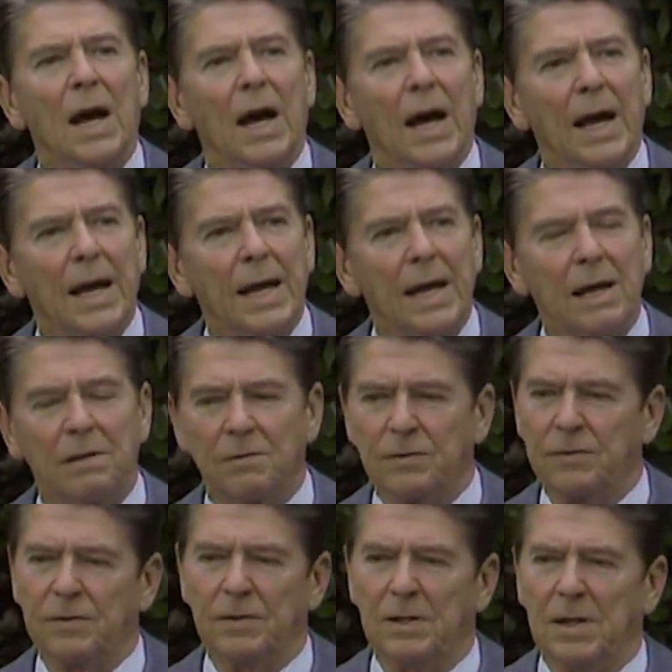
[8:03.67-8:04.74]
I have
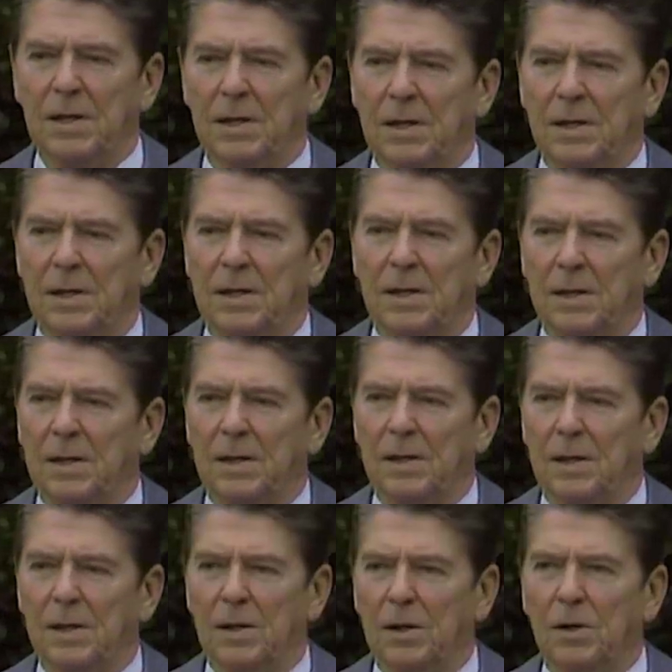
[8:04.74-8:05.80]

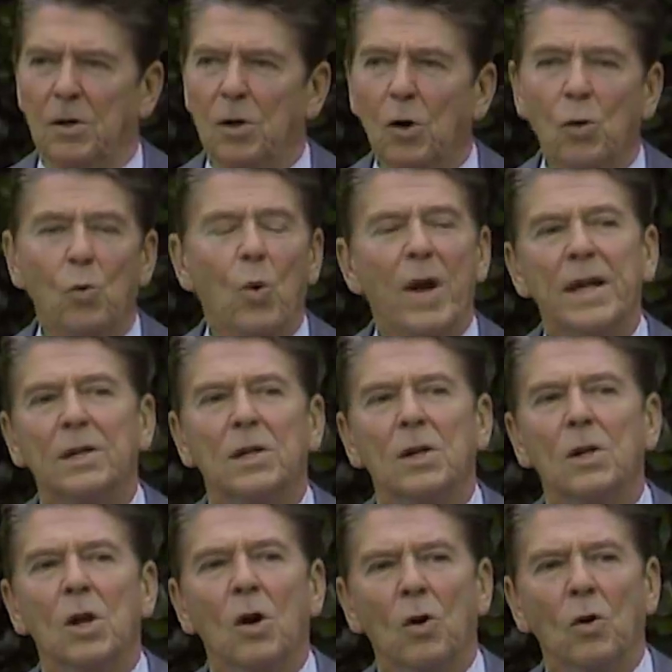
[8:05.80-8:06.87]
no way to
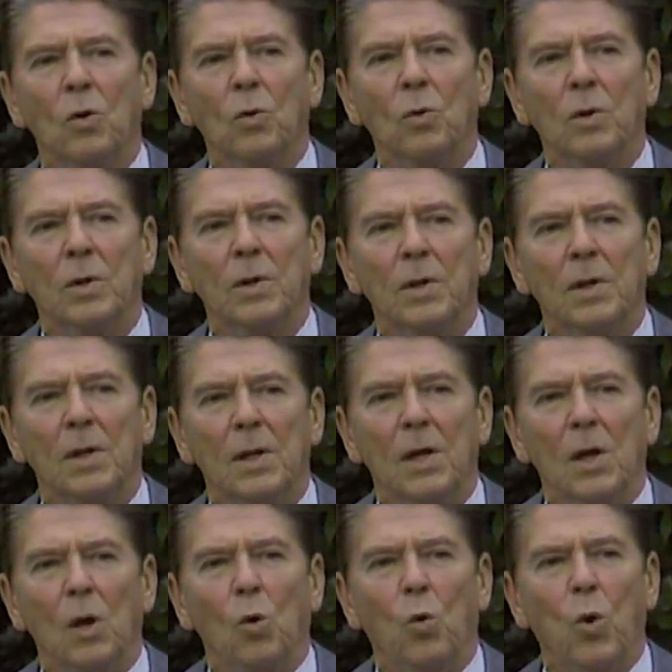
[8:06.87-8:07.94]
know
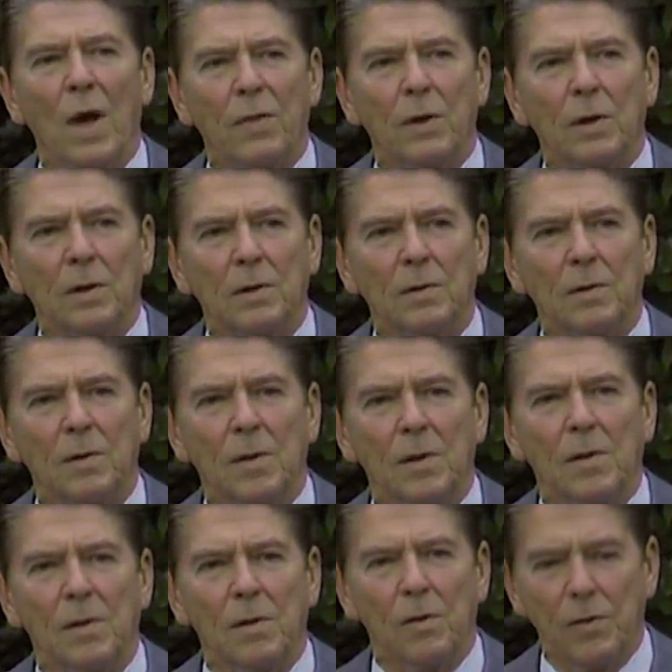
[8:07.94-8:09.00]
whether
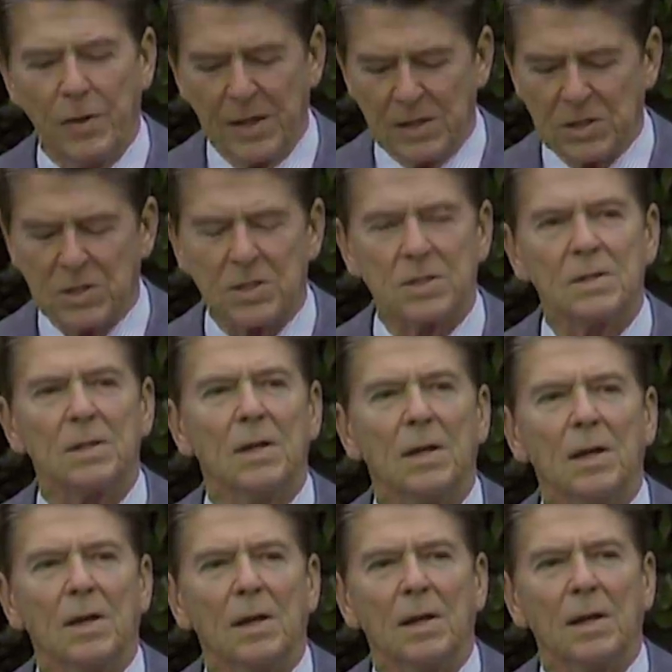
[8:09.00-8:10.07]
this
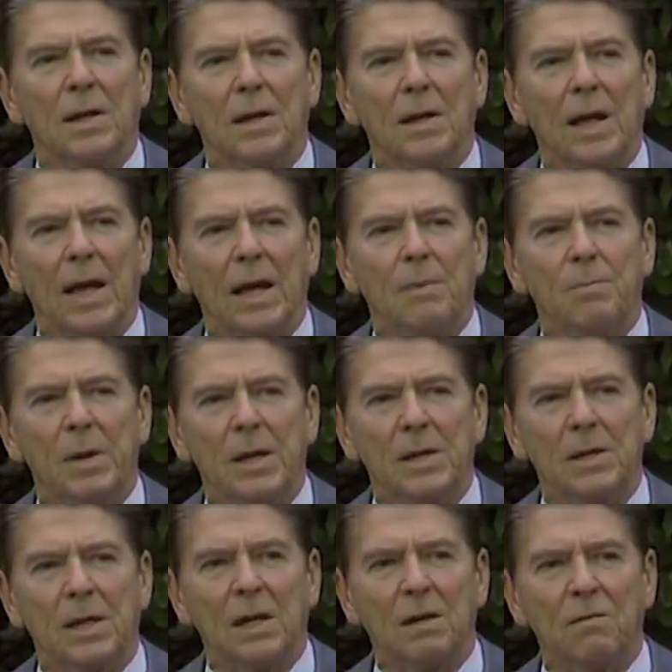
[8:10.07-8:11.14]
had
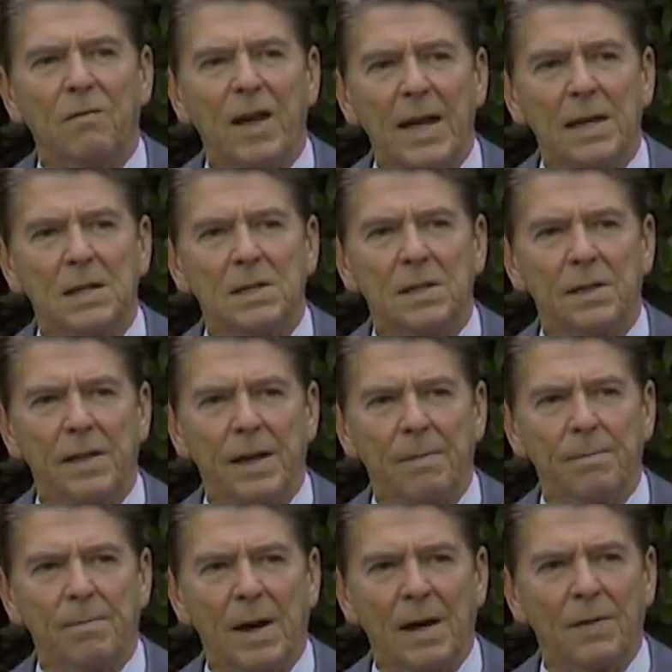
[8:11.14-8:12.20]
been conveyed to
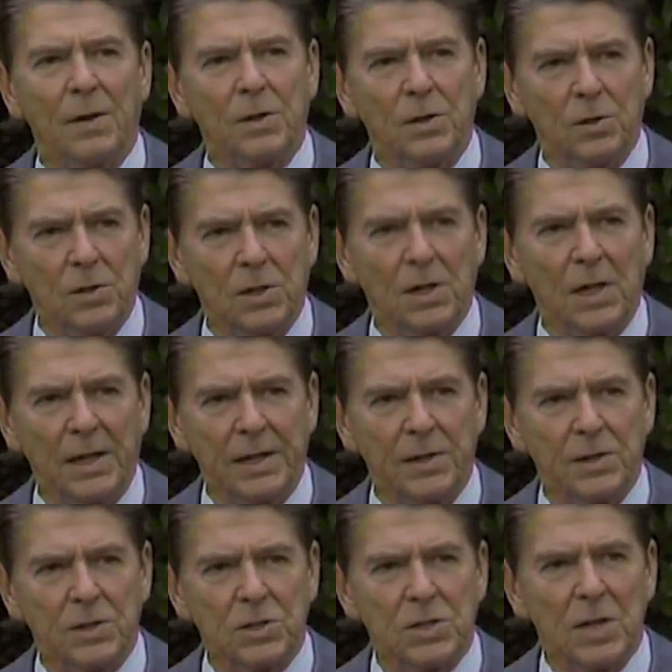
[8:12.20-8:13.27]
them by their union
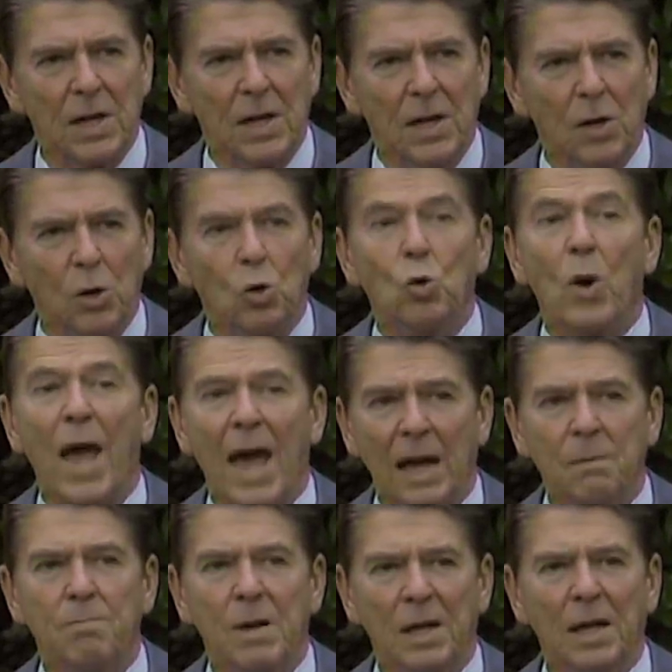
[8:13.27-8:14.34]
leaders who
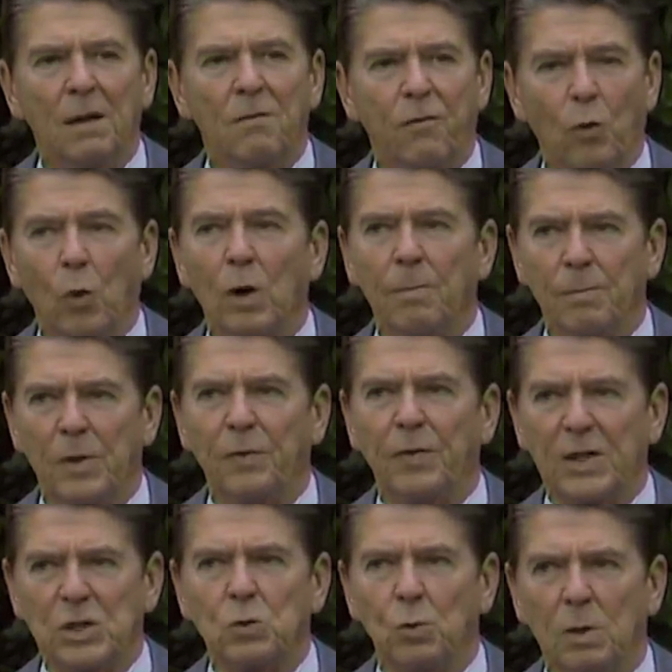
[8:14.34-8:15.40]
had been informed that
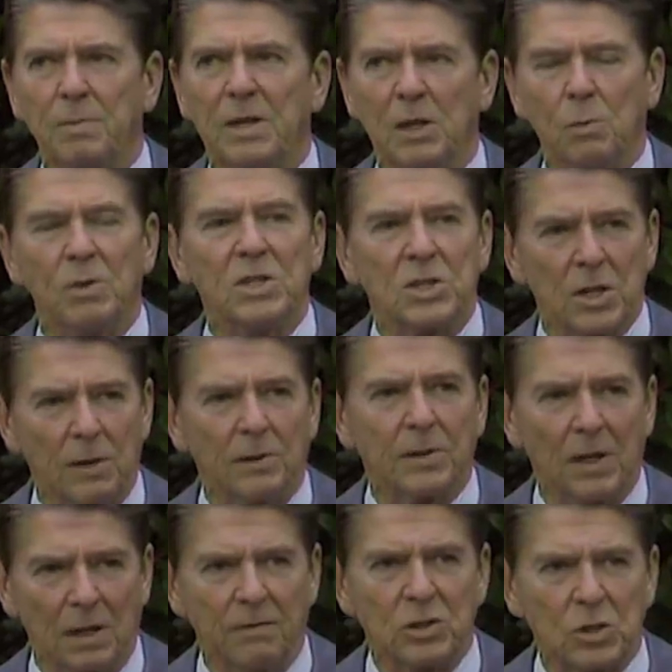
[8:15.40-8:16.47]
this would be the result
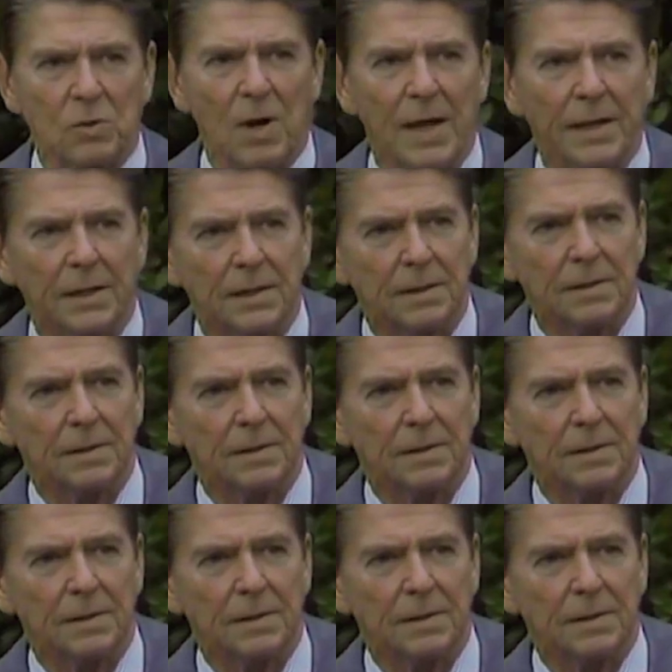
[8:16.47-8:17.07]
of a strike.